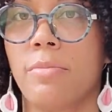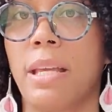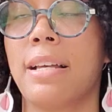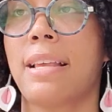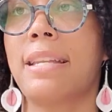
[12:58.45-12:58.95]

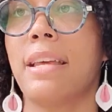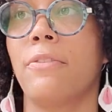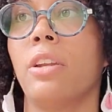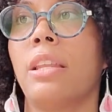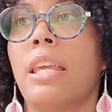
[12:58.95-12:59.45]
because I
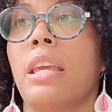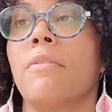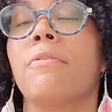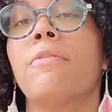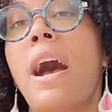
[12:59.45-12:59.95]
definitely can
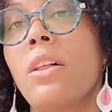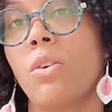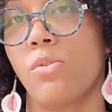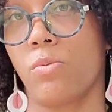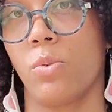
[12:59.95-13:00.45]

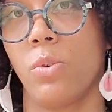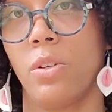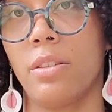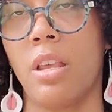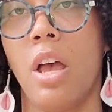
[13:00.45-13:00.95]
follow
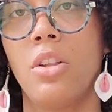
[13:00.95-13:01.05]
rules